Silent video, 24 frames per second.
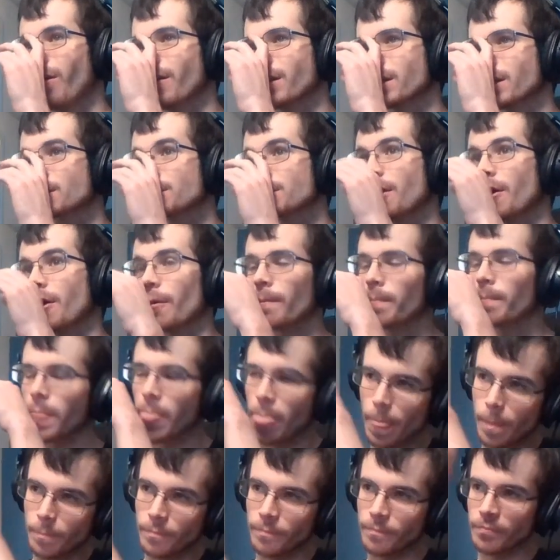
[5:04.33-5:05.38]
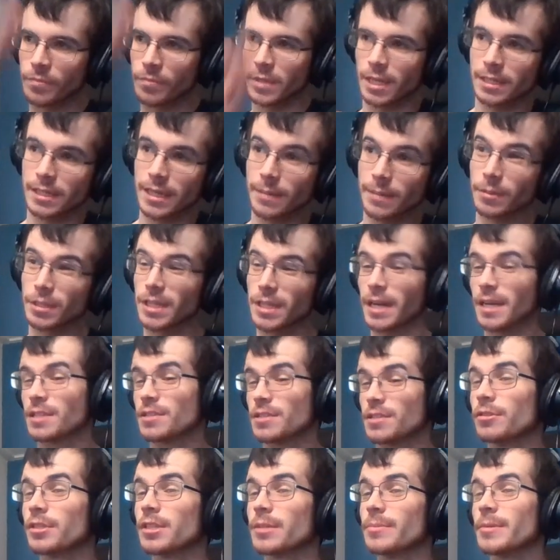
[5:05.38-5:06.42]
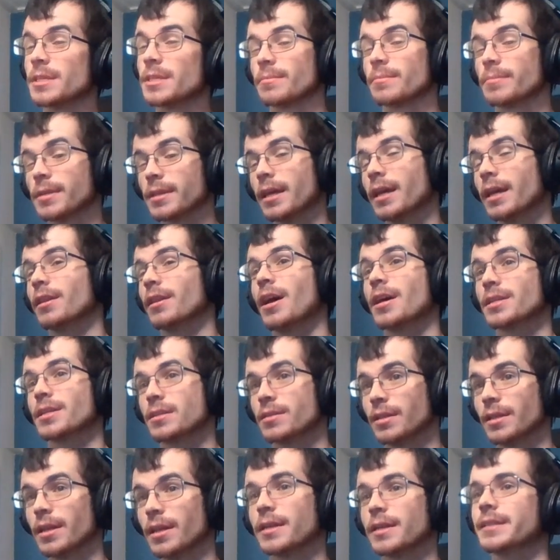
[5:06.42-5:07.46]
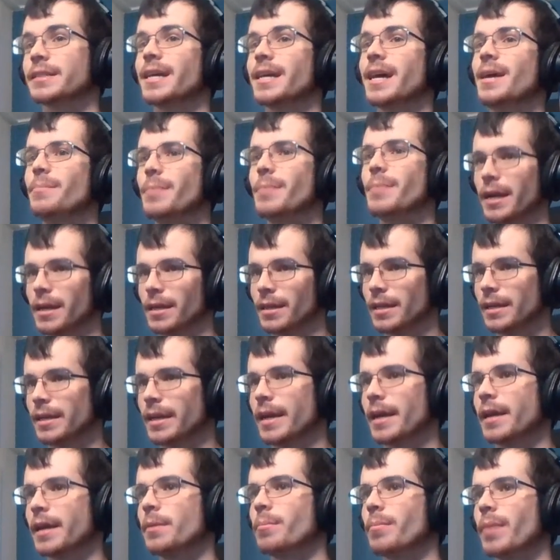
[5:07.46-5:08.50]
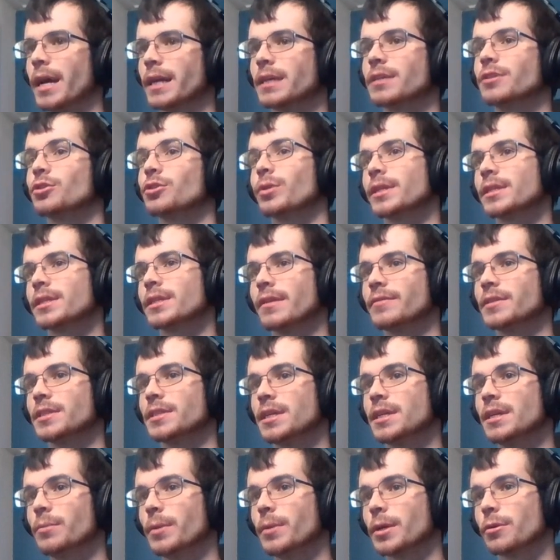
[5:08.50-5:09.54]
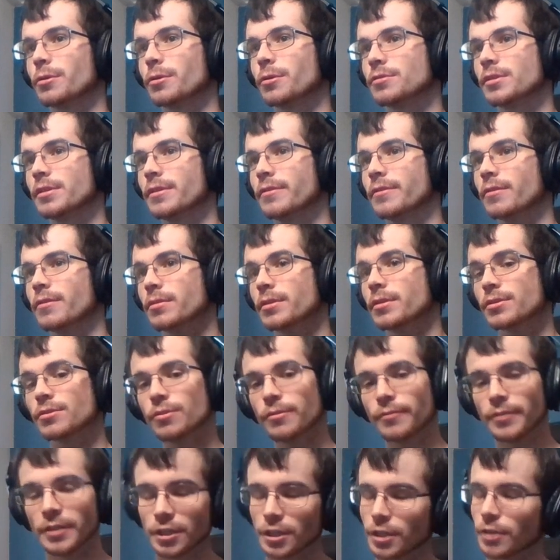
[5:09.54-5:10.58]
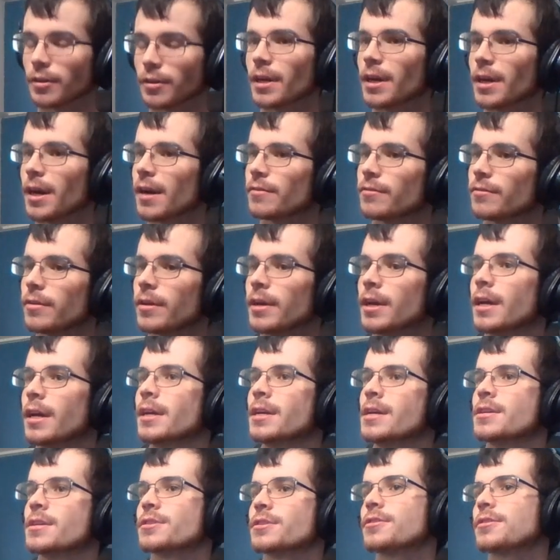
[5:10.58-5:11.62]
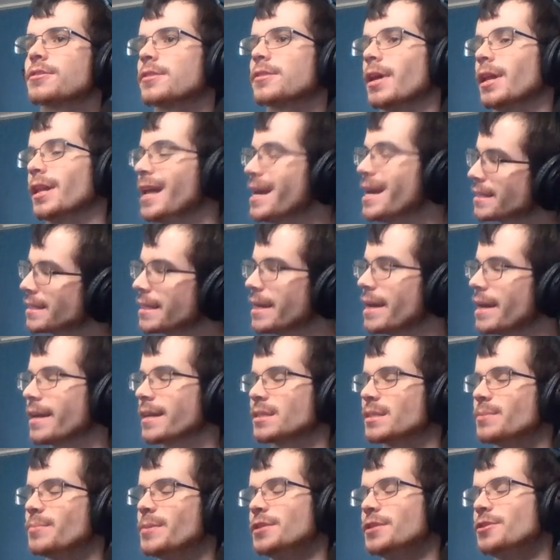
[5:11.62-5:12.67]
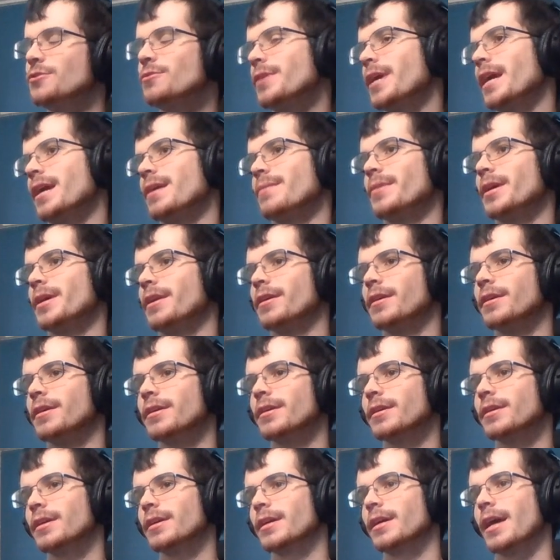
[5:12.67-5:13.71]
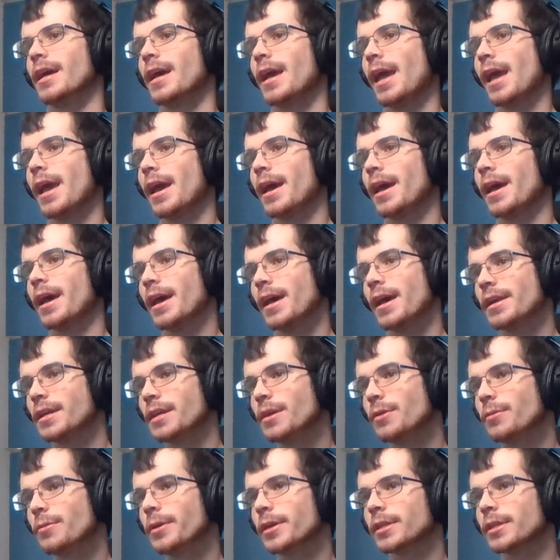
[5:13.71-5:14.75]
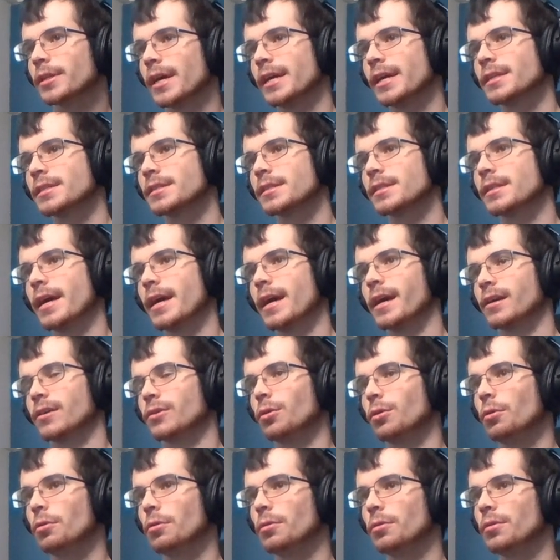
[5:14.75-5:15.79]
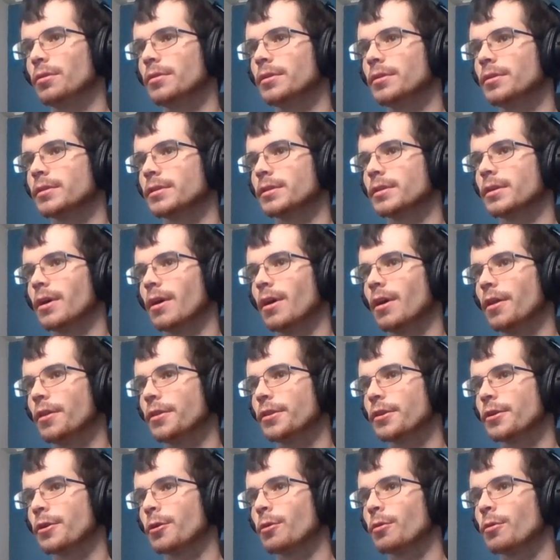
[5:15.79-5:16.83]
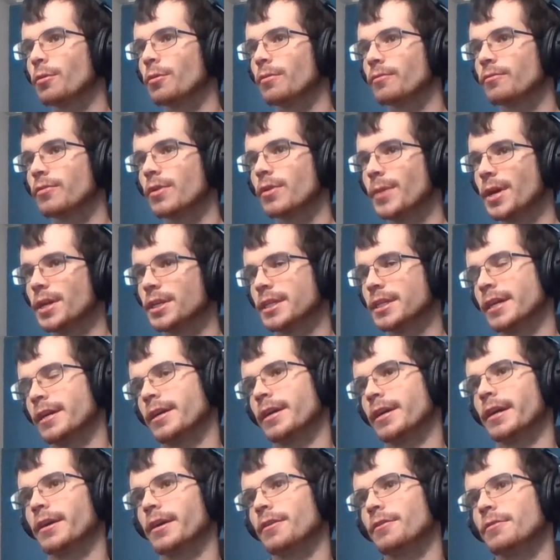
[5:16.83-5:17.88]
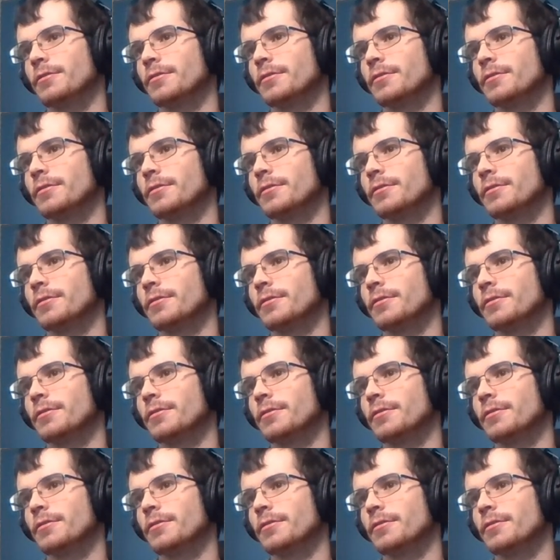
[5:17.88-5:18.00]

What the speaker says: So, table tennis used to be something that lost a lot of time back in the day. Back in 2017 when Krasufi showed it off. Alaska XP2 came in, and he realized that Cole, although from Ontario,